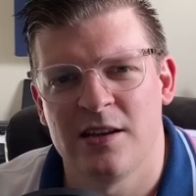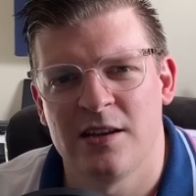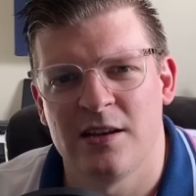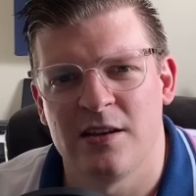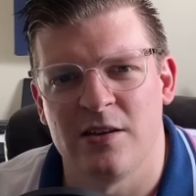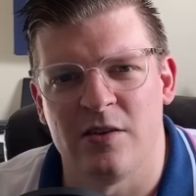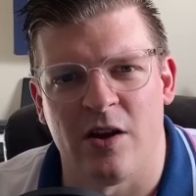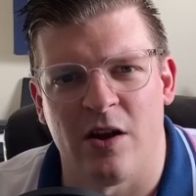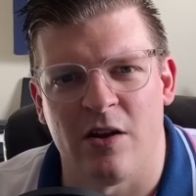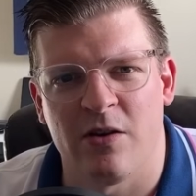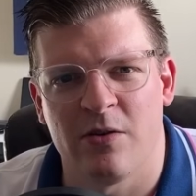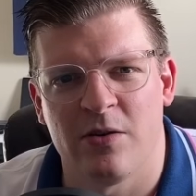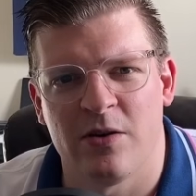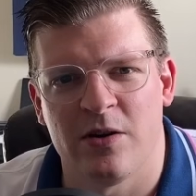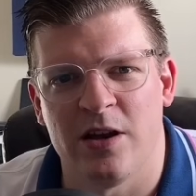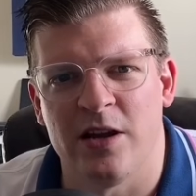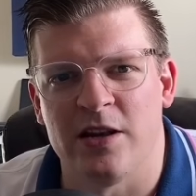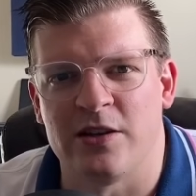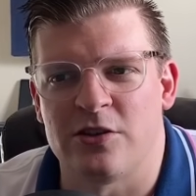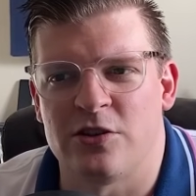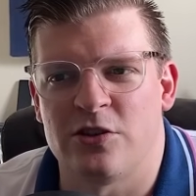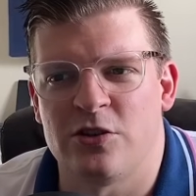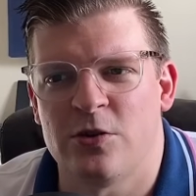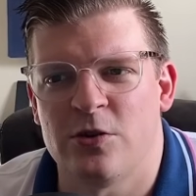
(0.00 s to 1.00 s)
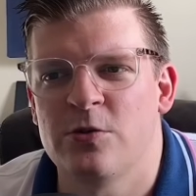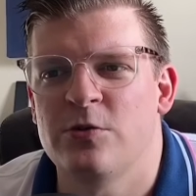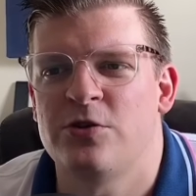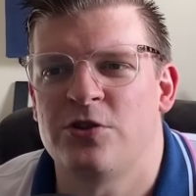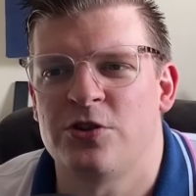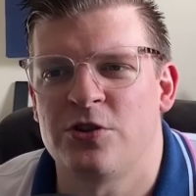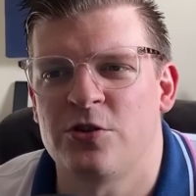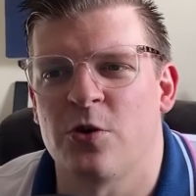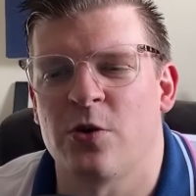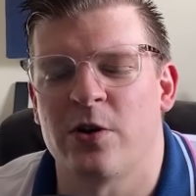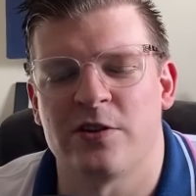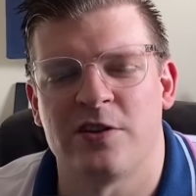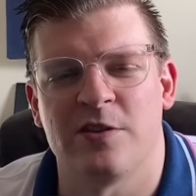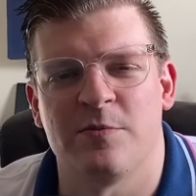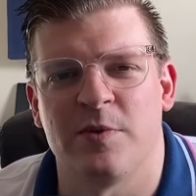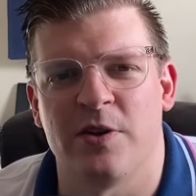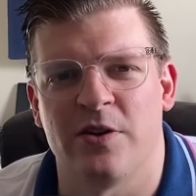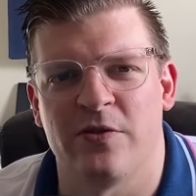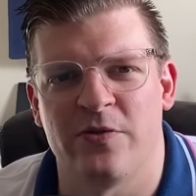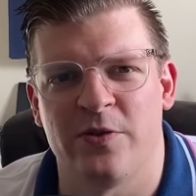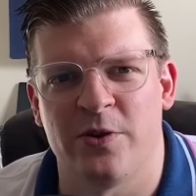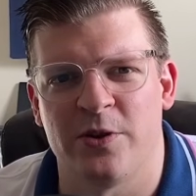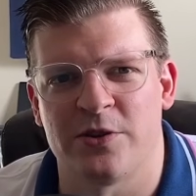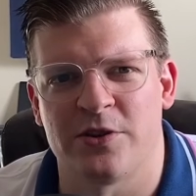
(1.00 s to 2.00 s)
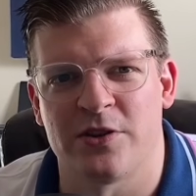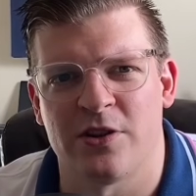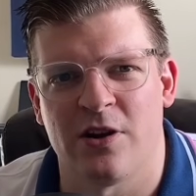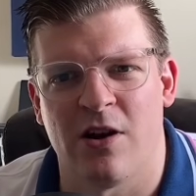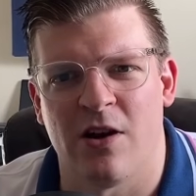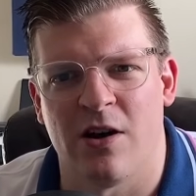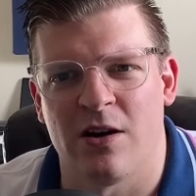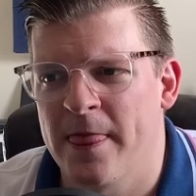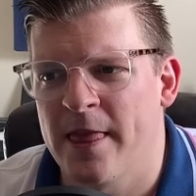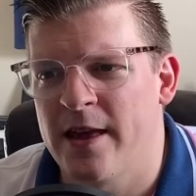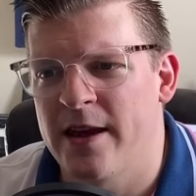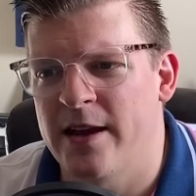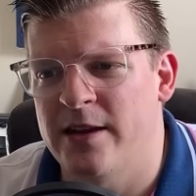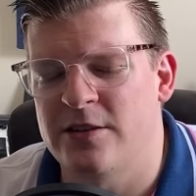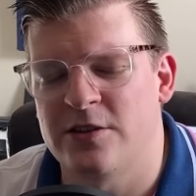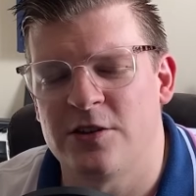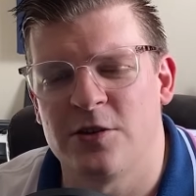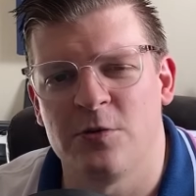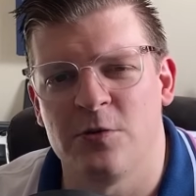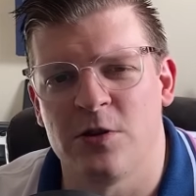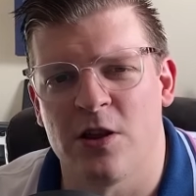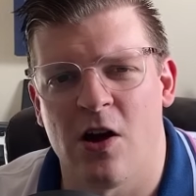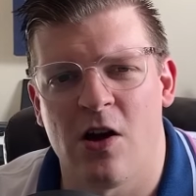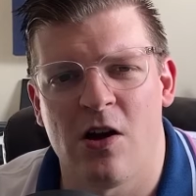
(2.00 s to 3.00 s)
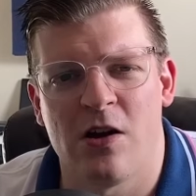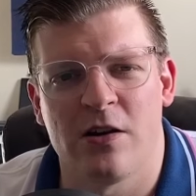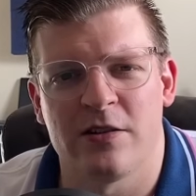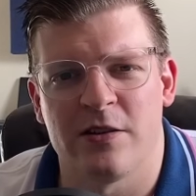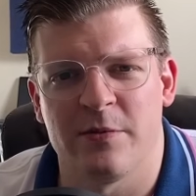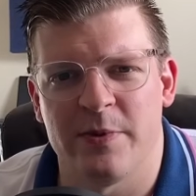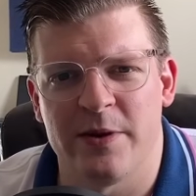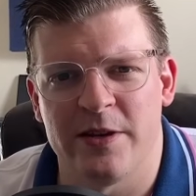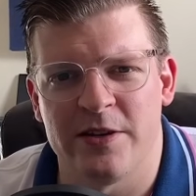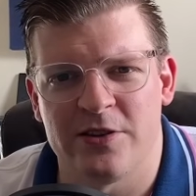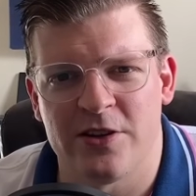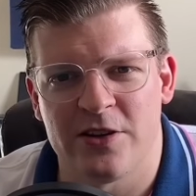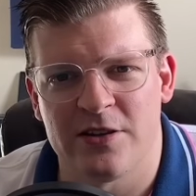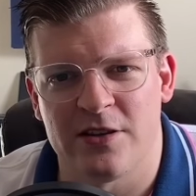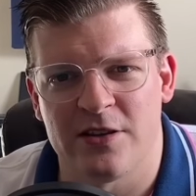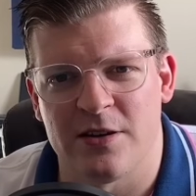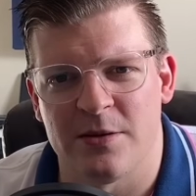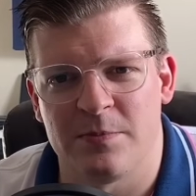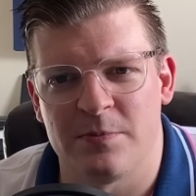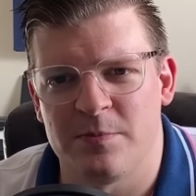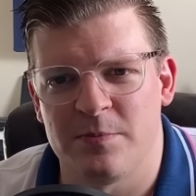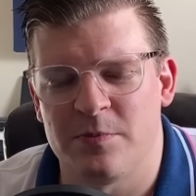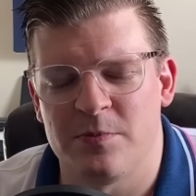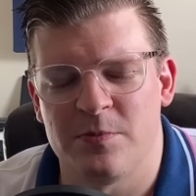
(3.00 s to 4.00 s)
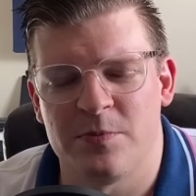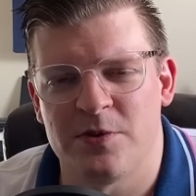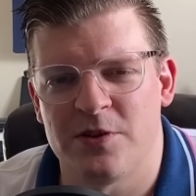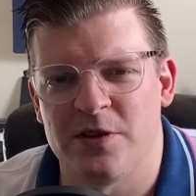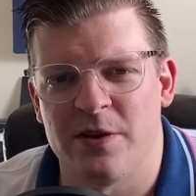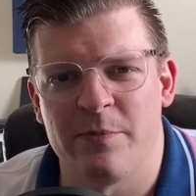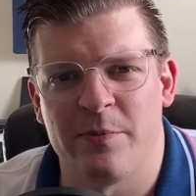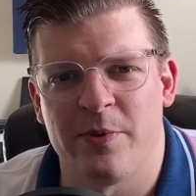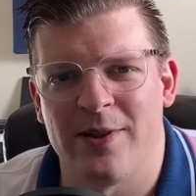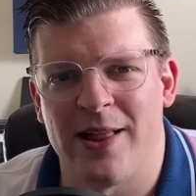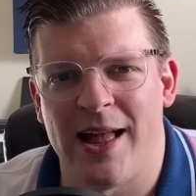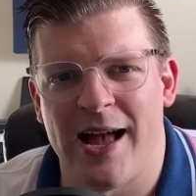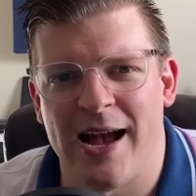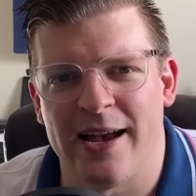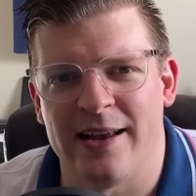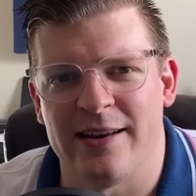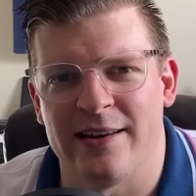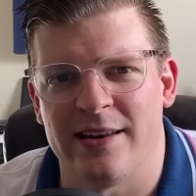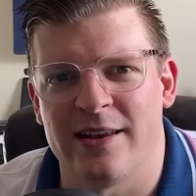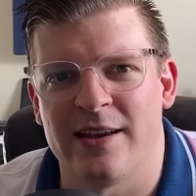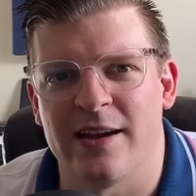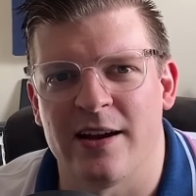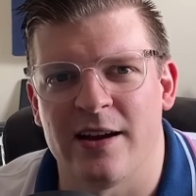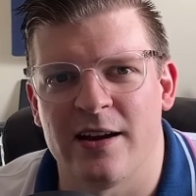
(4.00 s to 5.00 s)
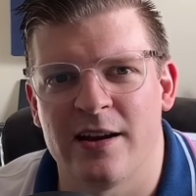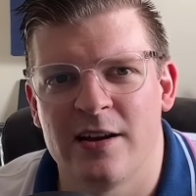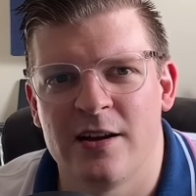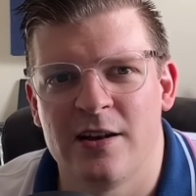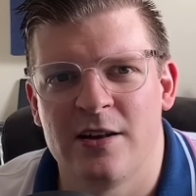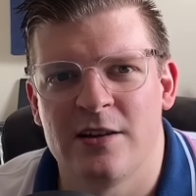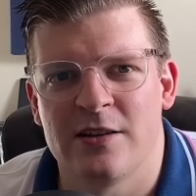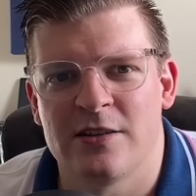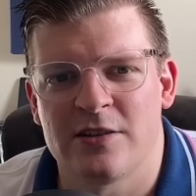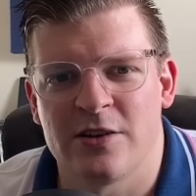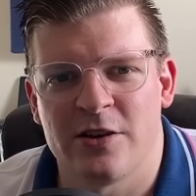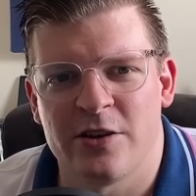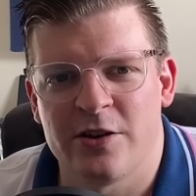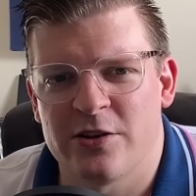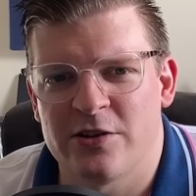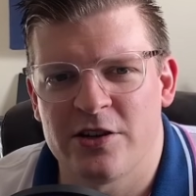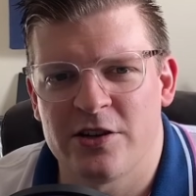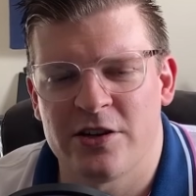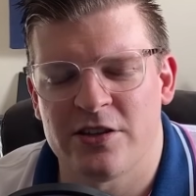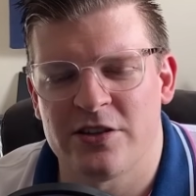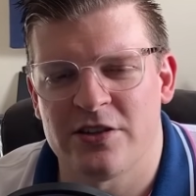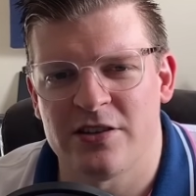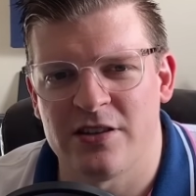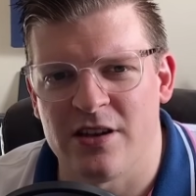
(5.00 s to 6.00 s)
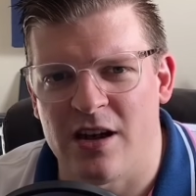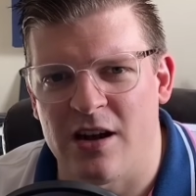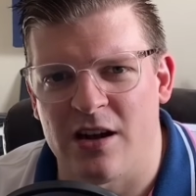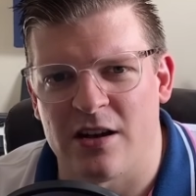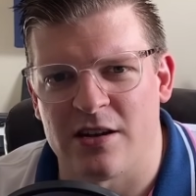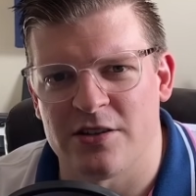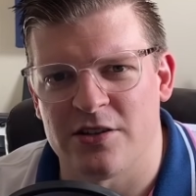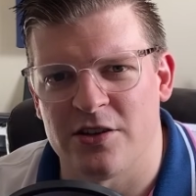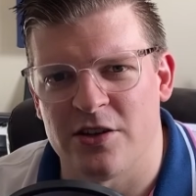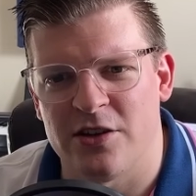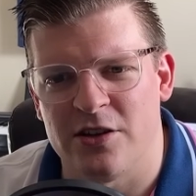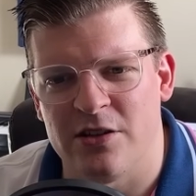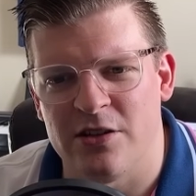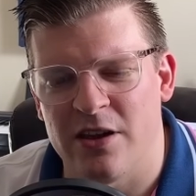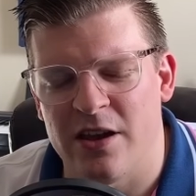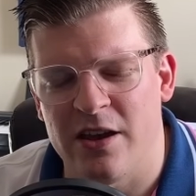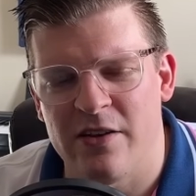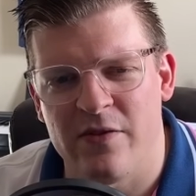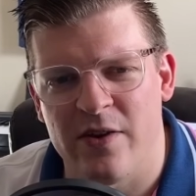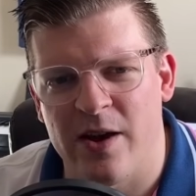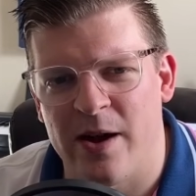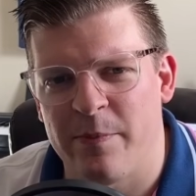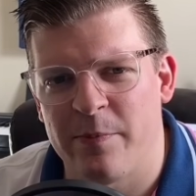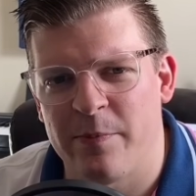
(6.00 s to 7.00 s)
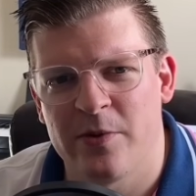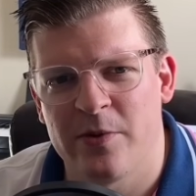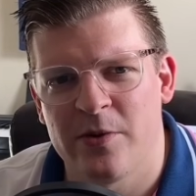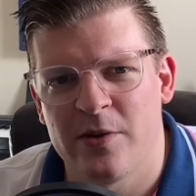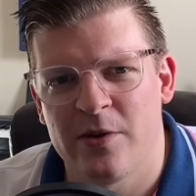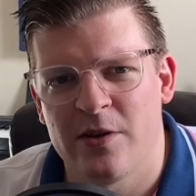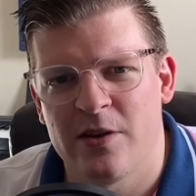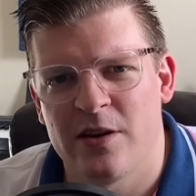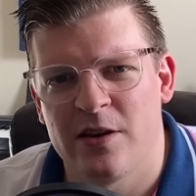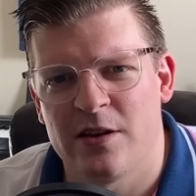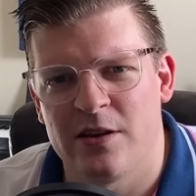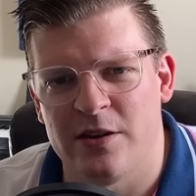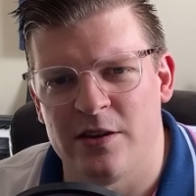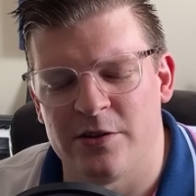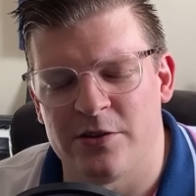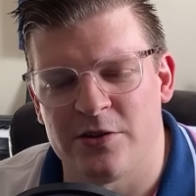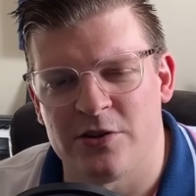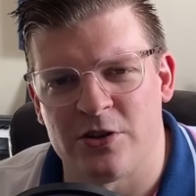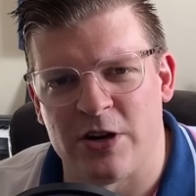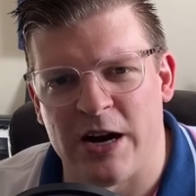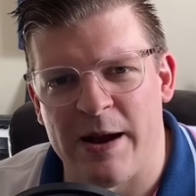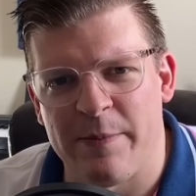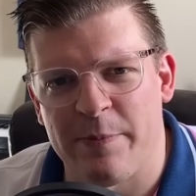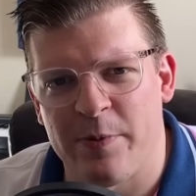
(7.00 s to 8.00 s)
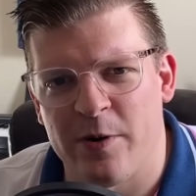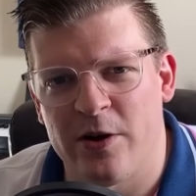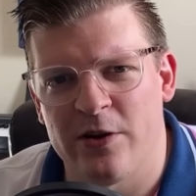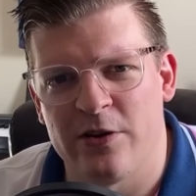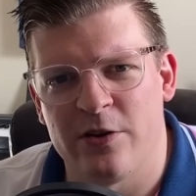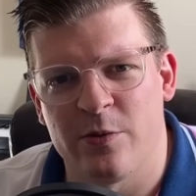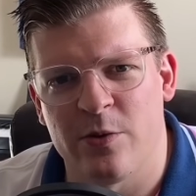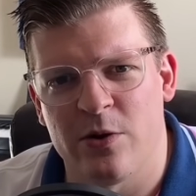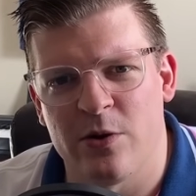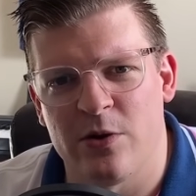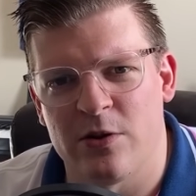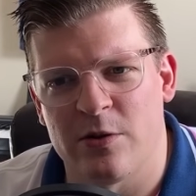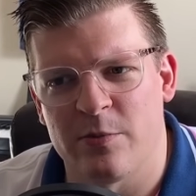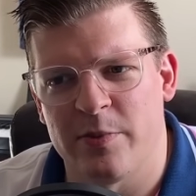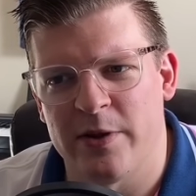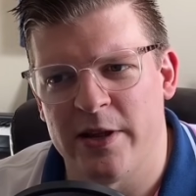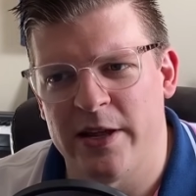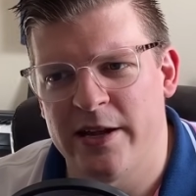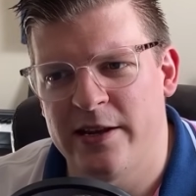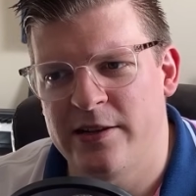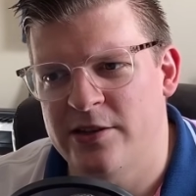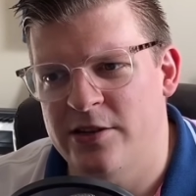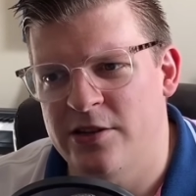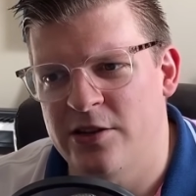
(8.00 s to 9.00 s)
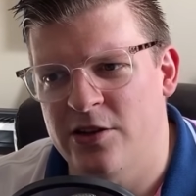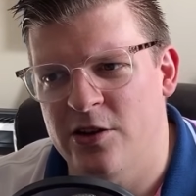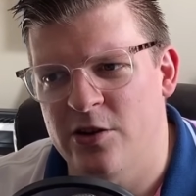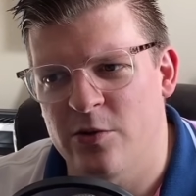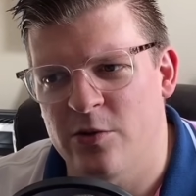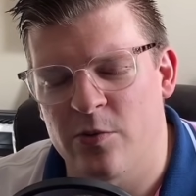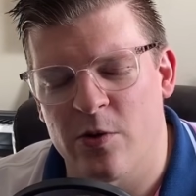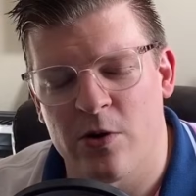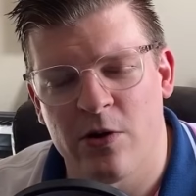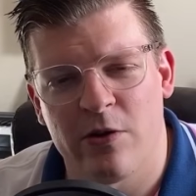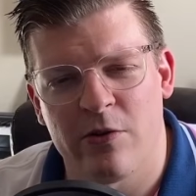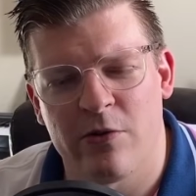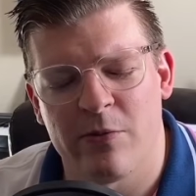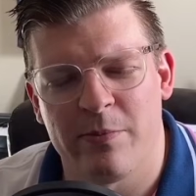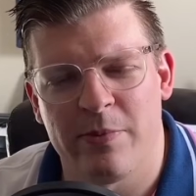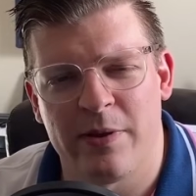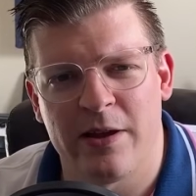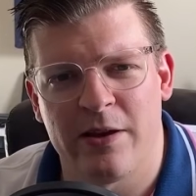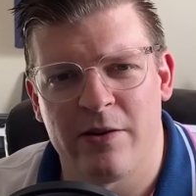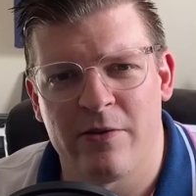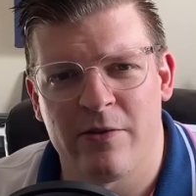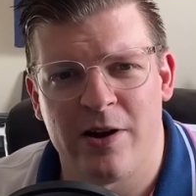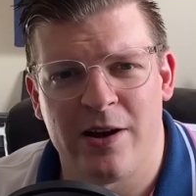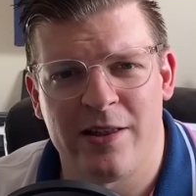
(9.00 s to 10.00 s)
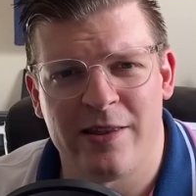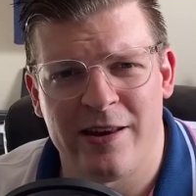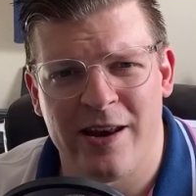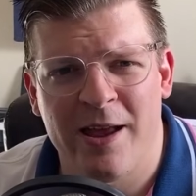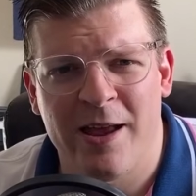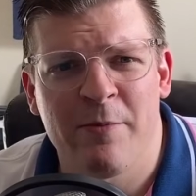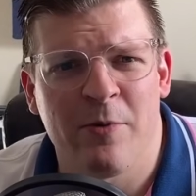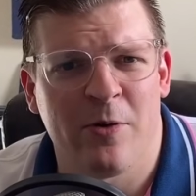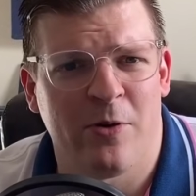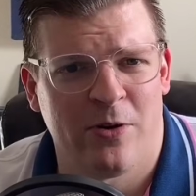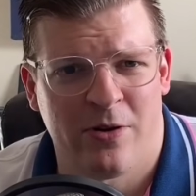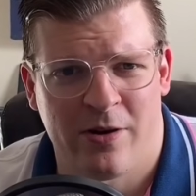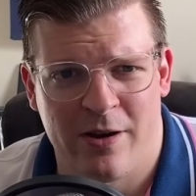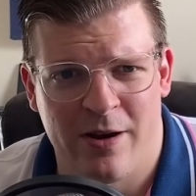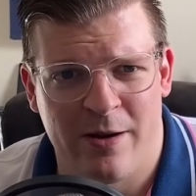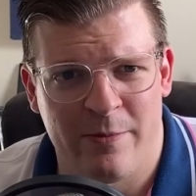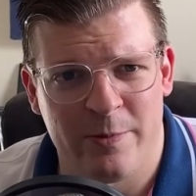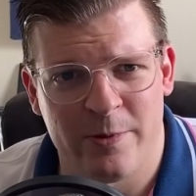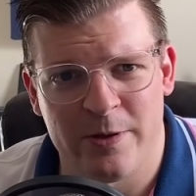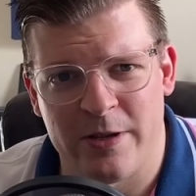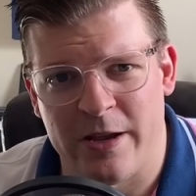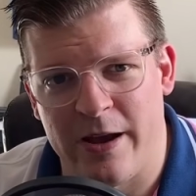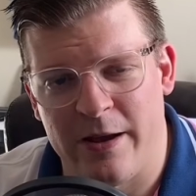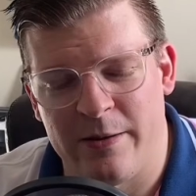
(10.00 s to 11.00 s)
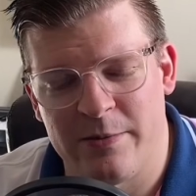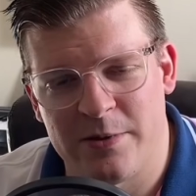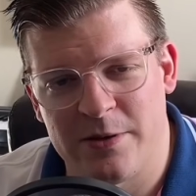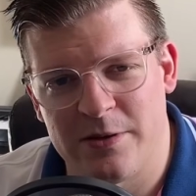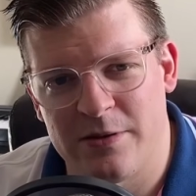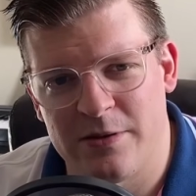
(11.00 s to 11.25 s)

You know, it's too short to be a full song. It's too long to be just a simple idea. So you're just stuck. So you give up and you strap on your rollerblades and you go rollerblade around the neighborhood a couple times.